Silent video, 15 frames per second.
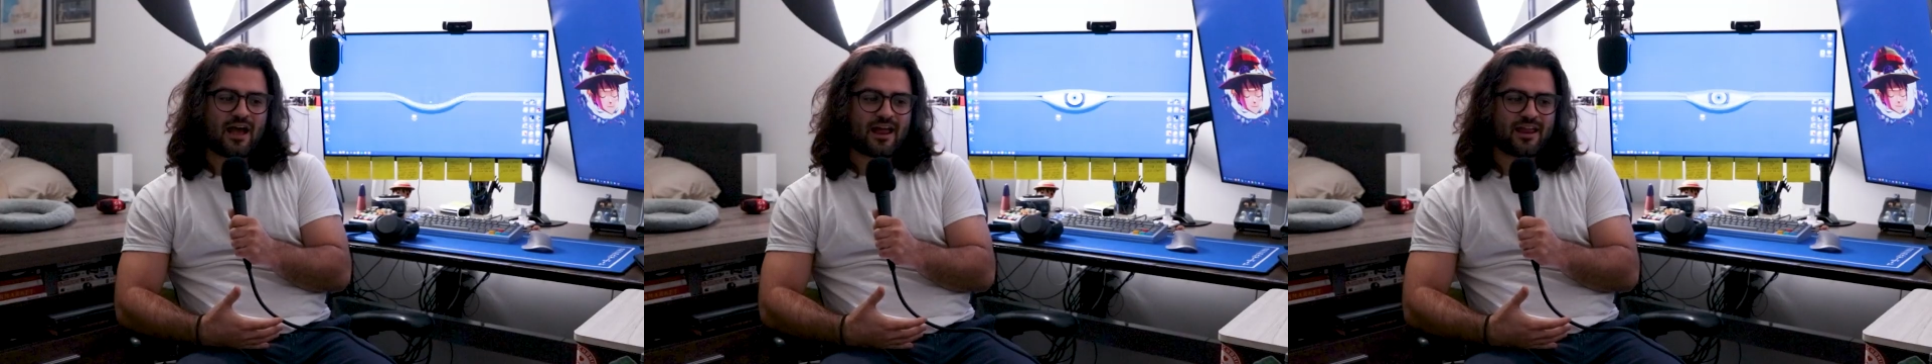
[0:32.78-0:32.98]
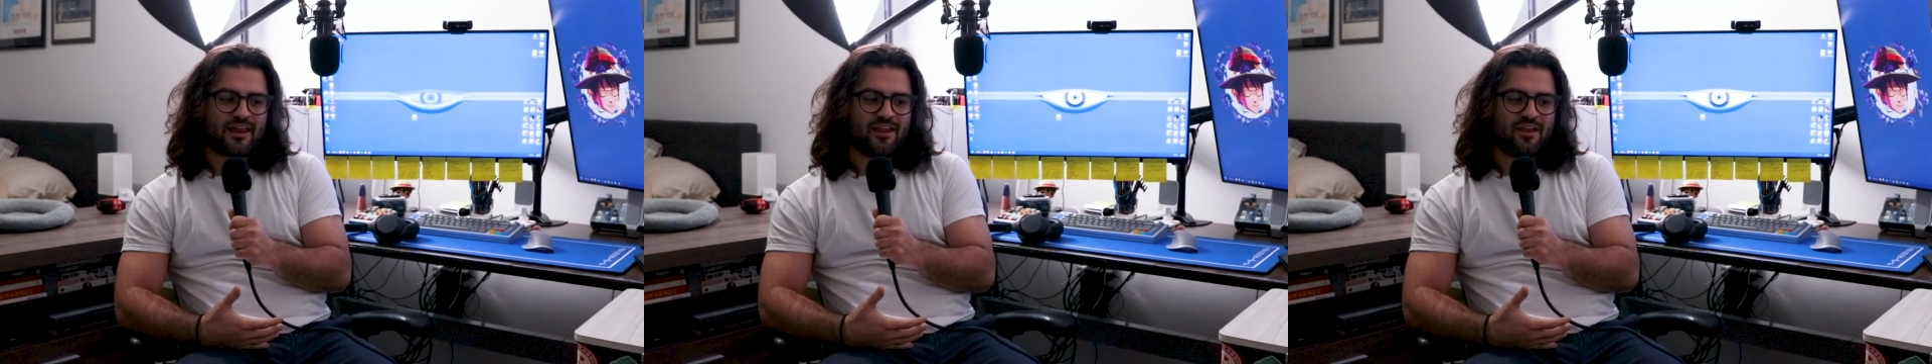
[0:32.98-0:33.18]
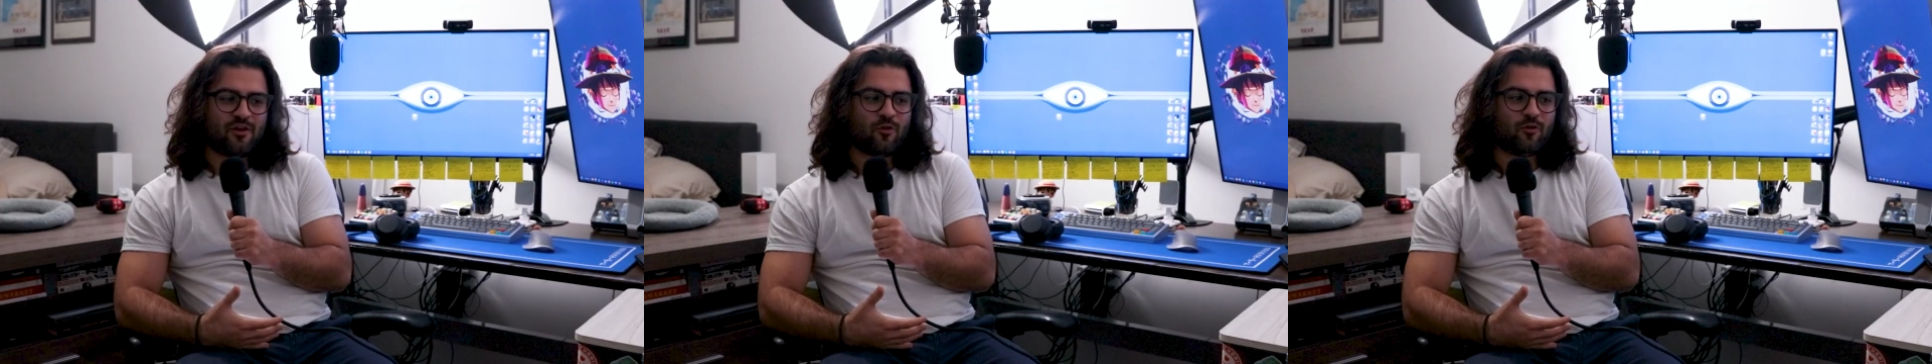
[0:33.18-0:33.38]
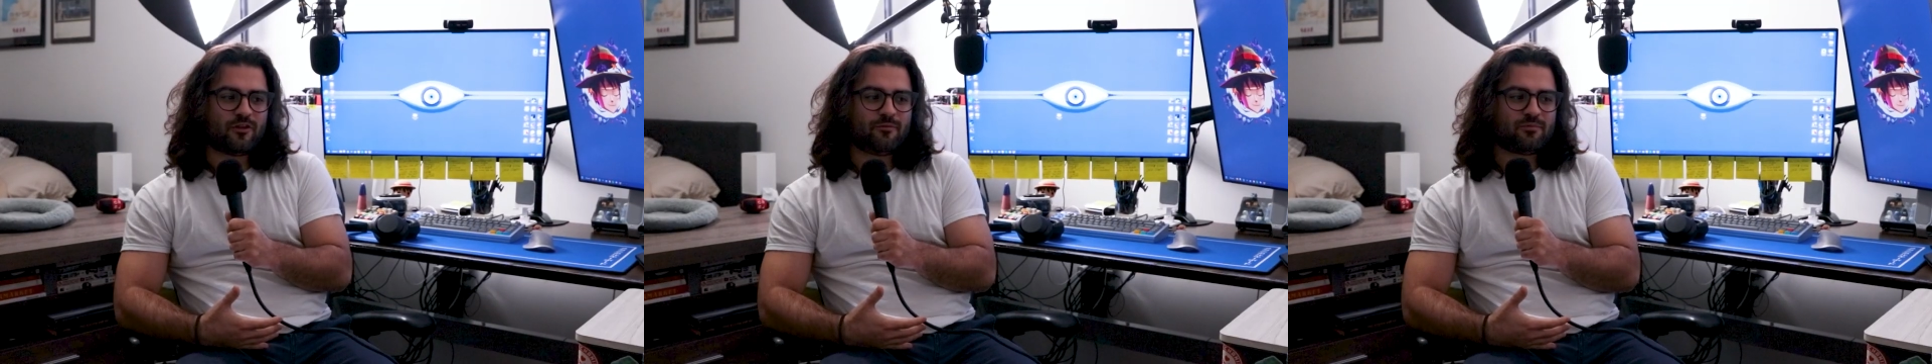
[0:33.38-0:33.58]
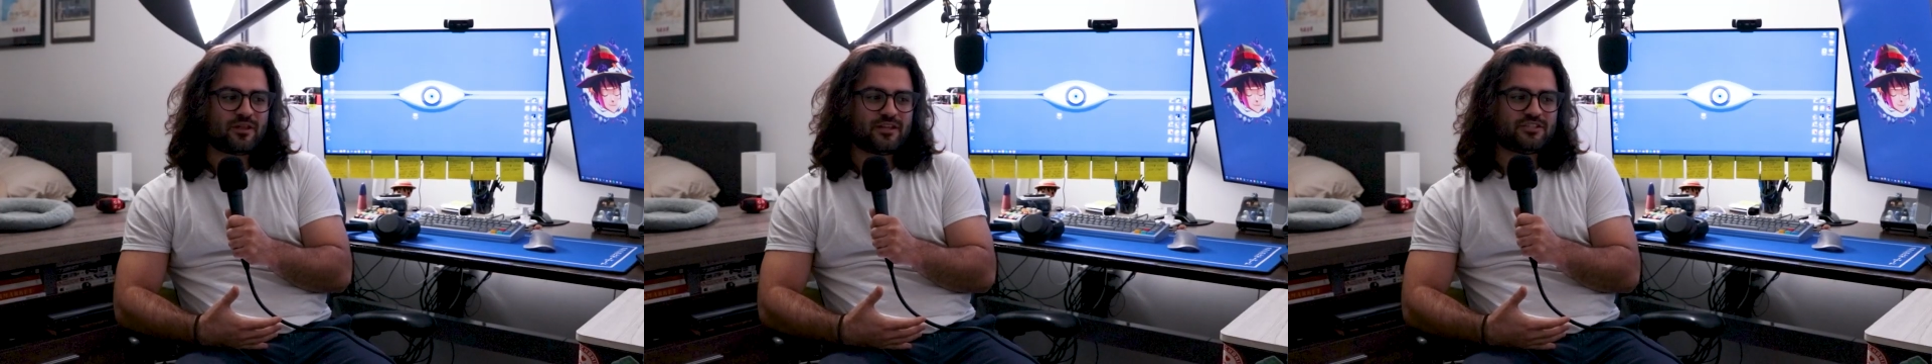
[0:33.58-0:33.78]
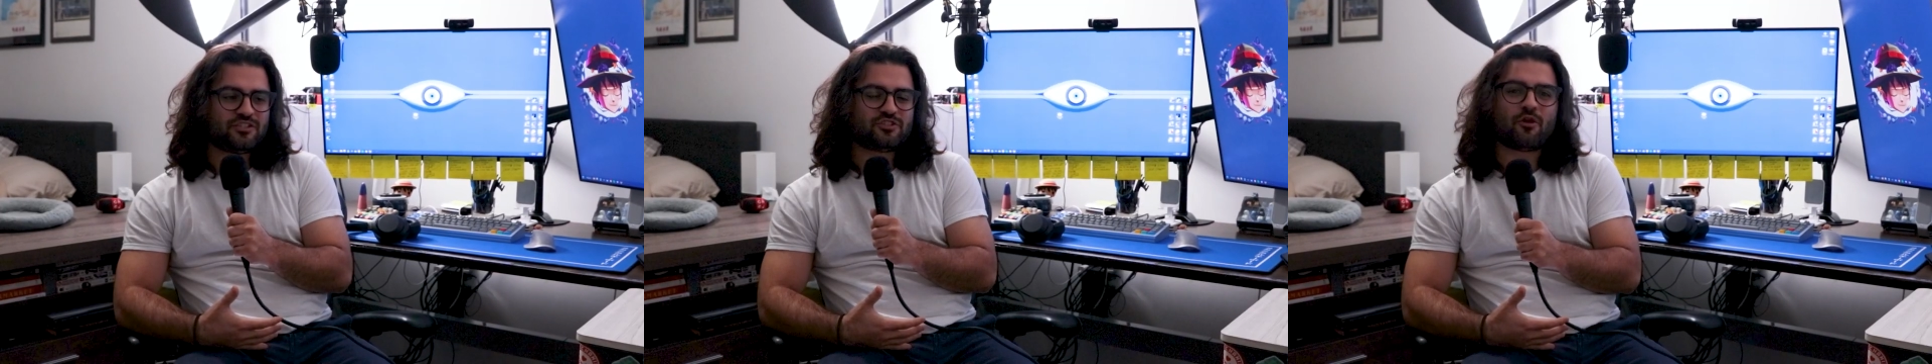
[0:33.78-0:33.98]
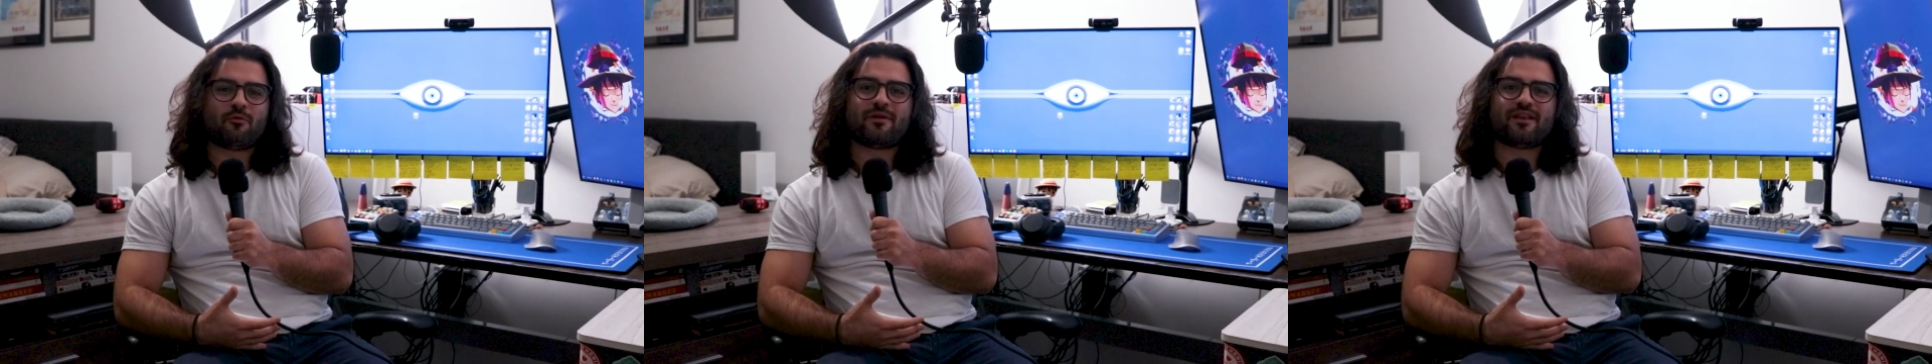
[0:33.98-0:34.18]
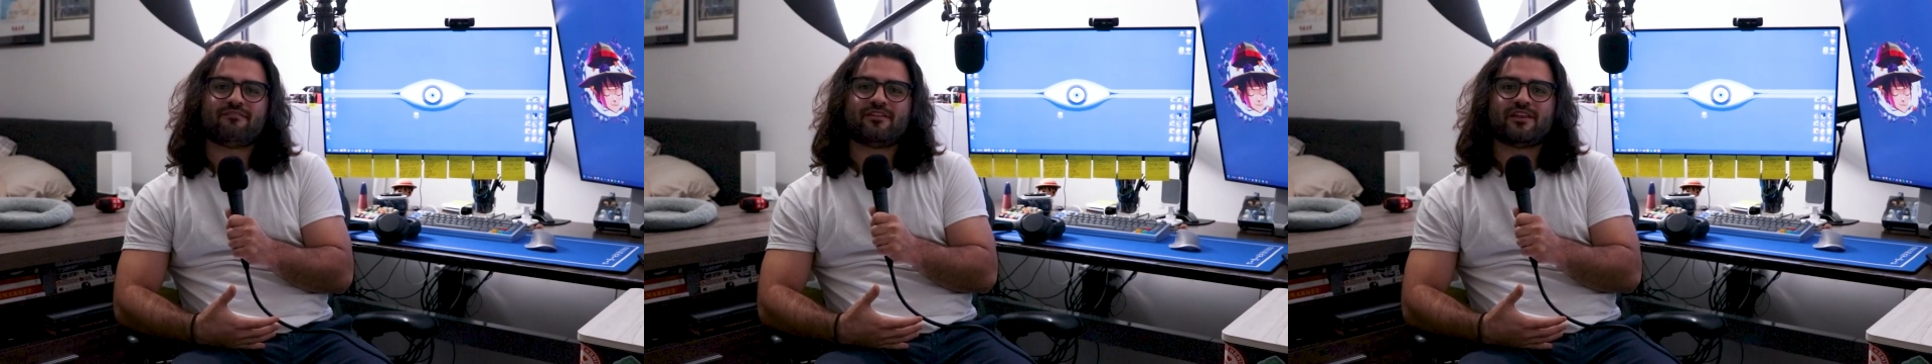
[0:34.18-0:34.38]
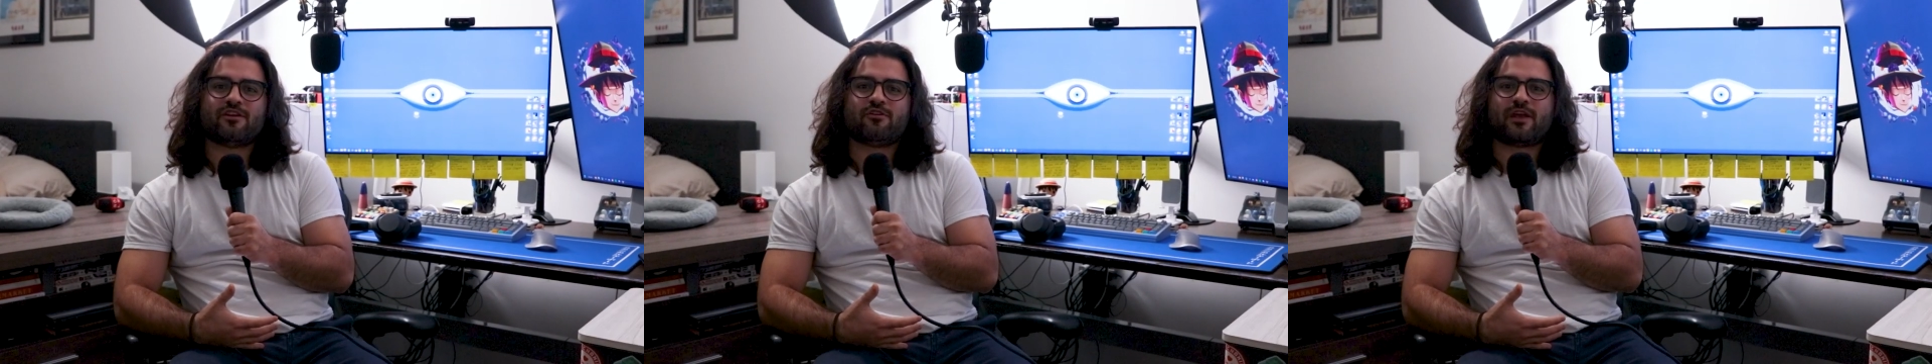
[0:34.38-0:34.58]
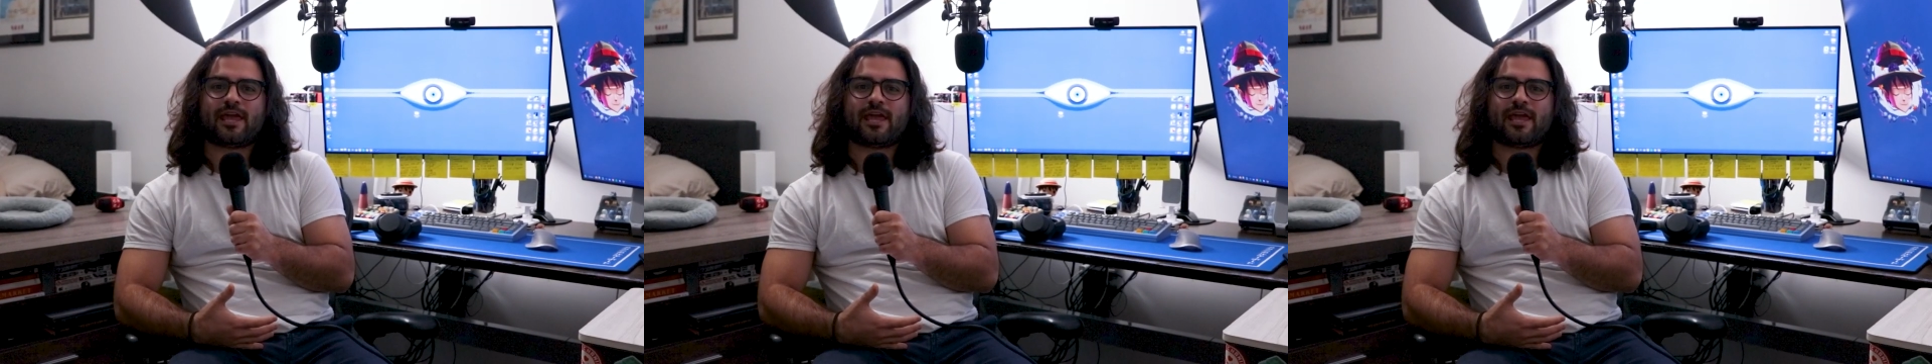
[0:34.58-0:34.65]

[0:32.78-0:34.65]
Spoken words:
I could only play so many video